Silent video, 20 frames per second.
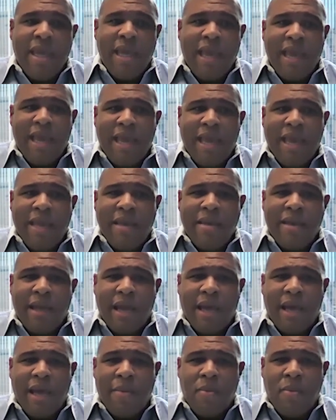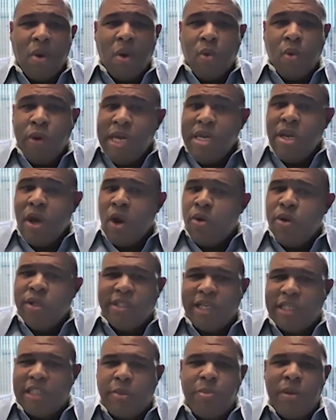And um, what we
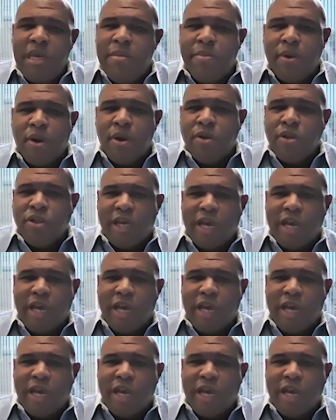noticed at Speedbird